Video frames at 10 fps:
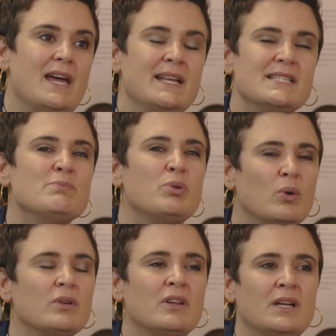And it's
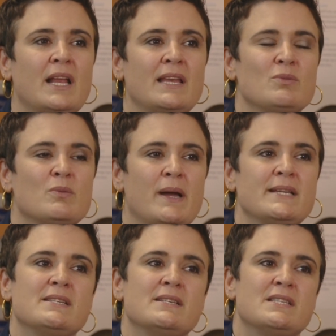important on an annual
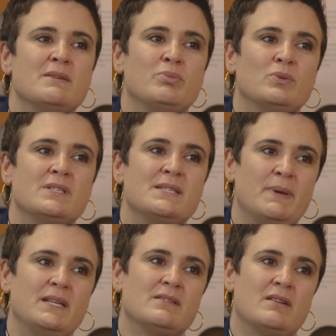basis that boards
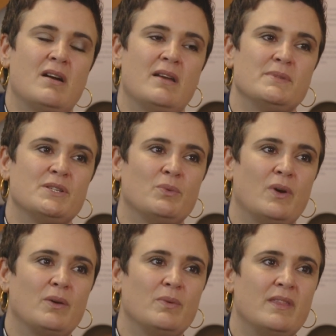spend time to
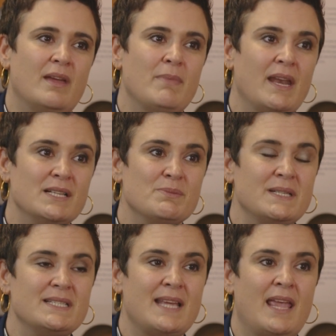work with their
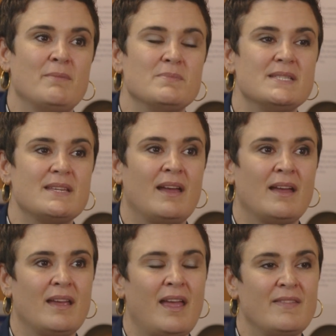management teams uh,